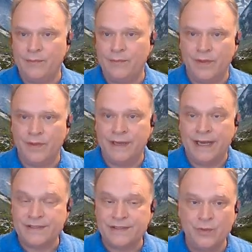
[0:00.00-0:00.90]
the
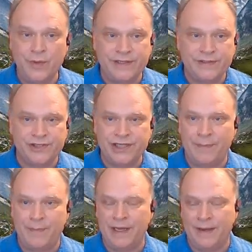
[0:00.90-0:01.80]
next 2 weeks are
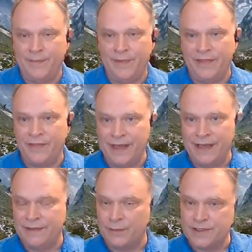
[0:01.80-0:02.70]
shaping up, that
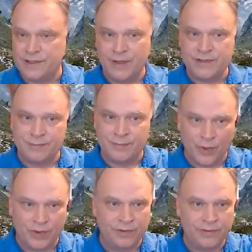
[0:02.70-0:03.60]
thing that was the most
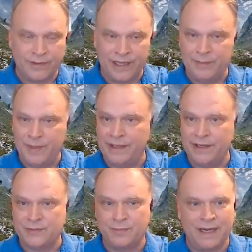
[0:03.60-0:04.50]
important, that
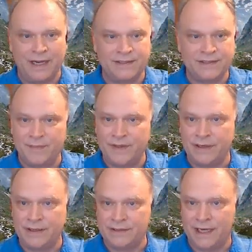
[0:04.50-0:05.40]
pinkish box up there
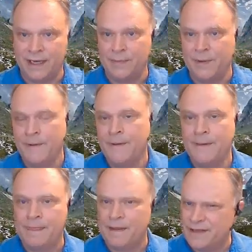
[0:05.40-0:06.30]
at the top,
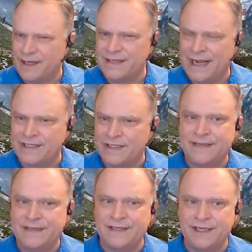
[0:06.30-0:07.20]
doesn't actually
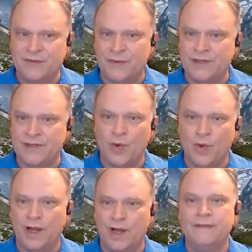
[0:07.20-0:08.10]
make sense for us to
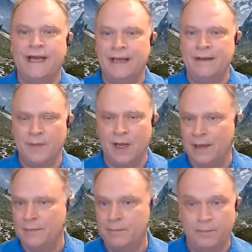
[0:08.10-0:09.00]
work on
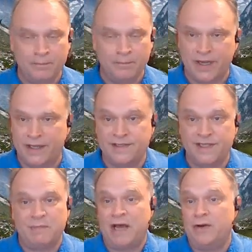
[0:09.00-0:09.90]
that because the
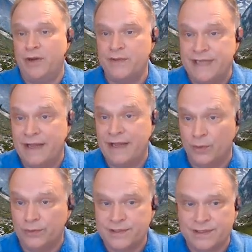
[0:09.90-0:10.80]

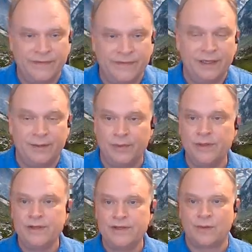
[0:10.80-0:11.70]
stakeholder's not available.
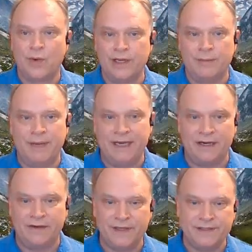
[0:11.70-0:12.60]
So we're going to bite
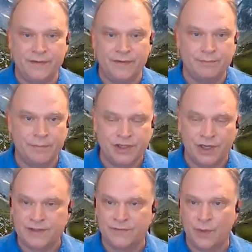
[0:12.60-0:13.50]
off these other
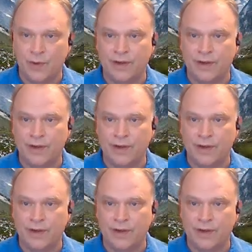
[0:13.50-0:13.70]
chunks of work.